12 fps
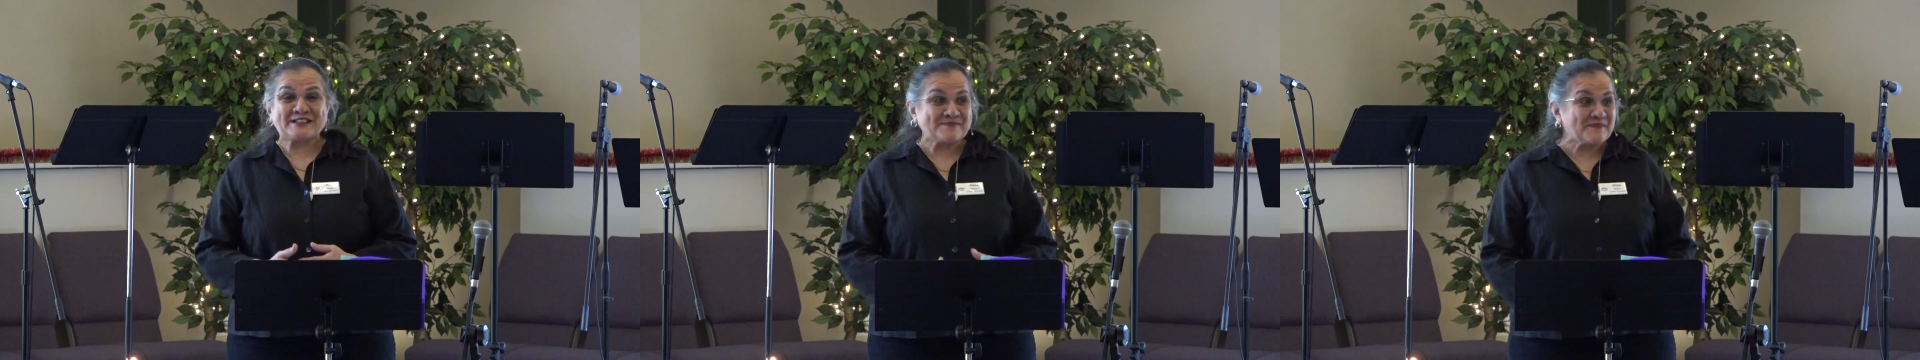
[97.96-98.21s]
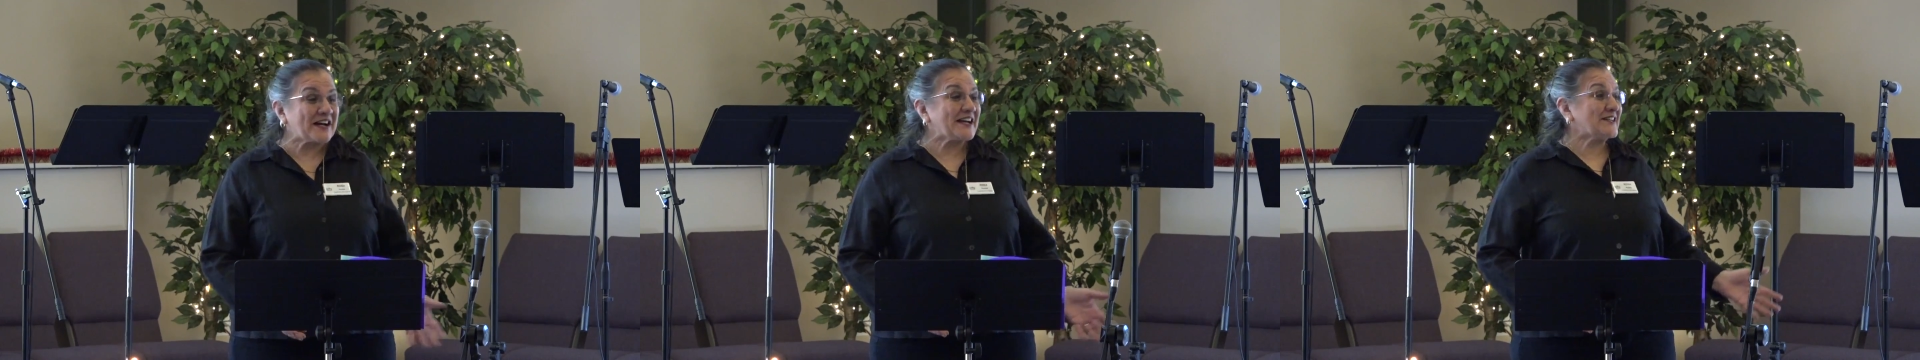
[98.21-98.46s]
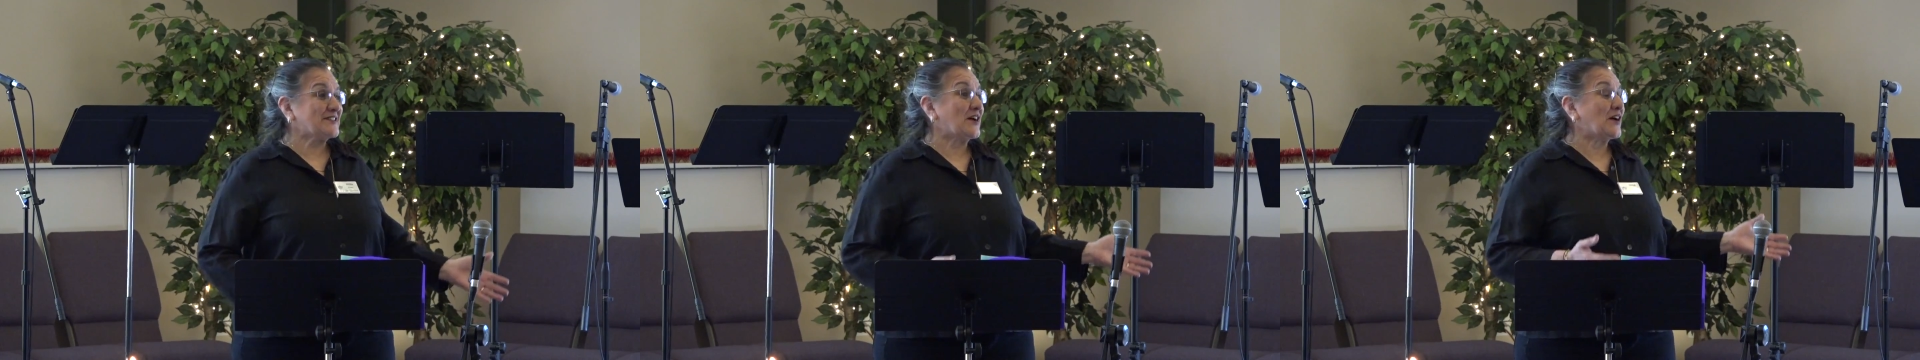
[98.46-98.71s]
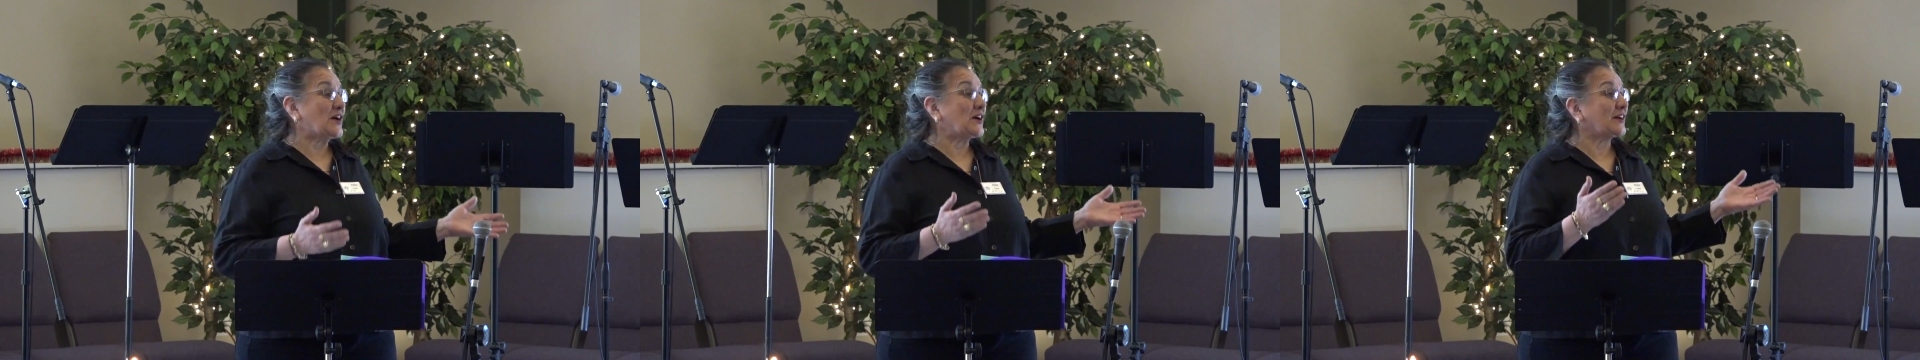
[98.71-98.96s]
in my
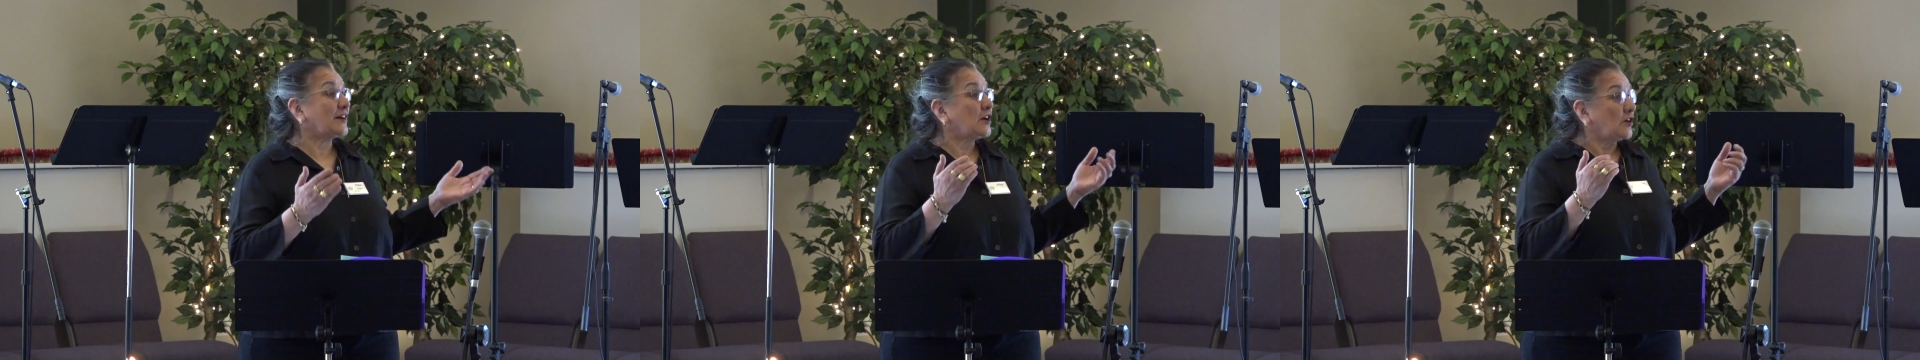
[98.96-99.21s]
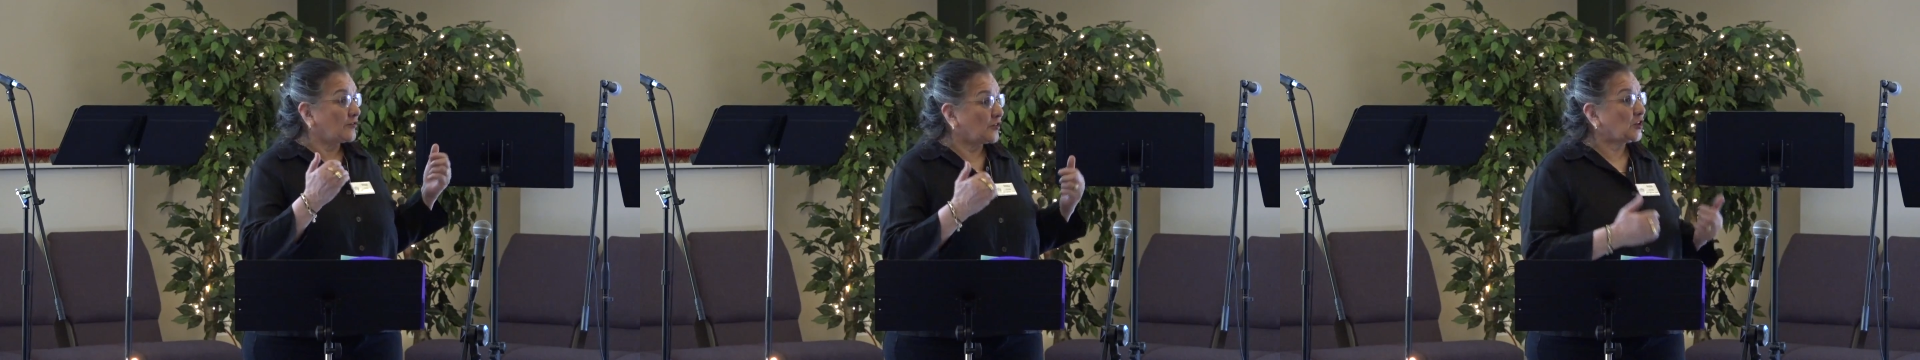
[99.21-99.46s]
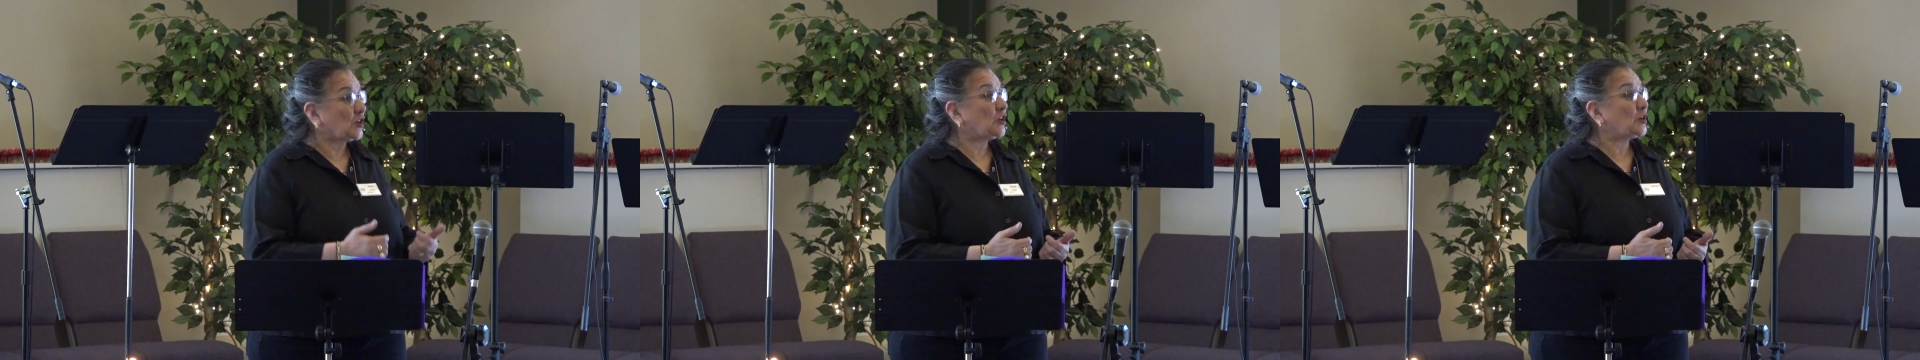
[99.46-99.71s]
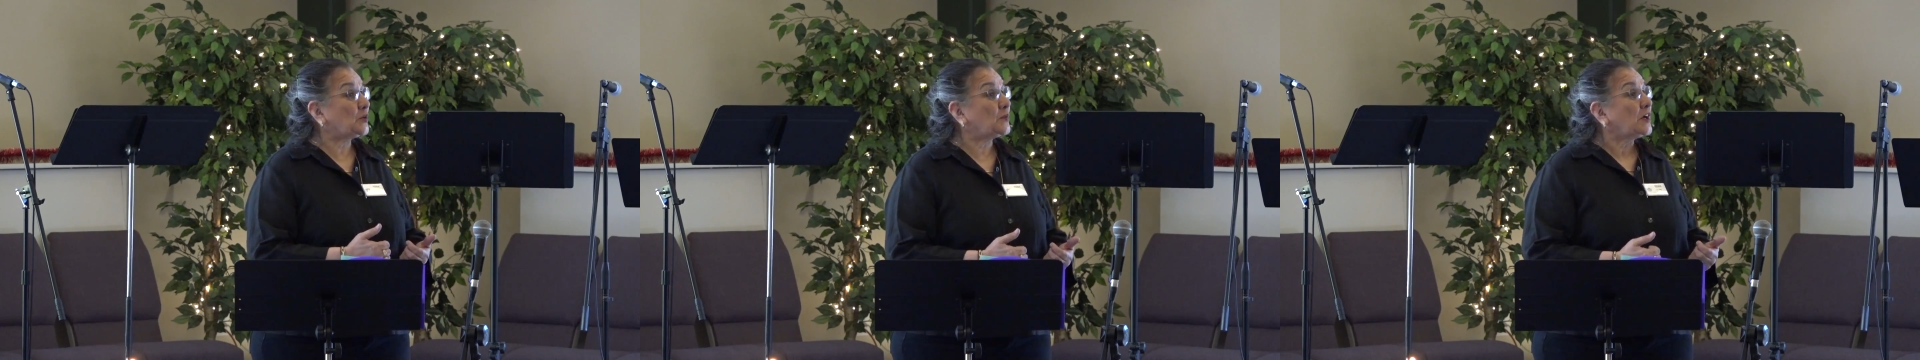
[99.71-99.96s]
talk for
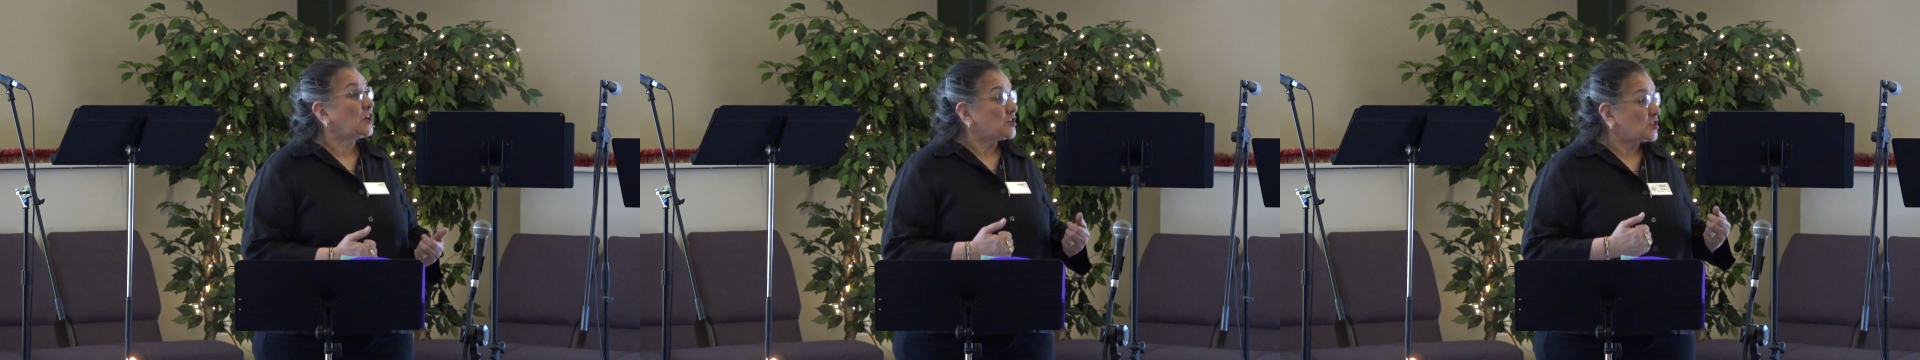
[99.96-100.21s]
you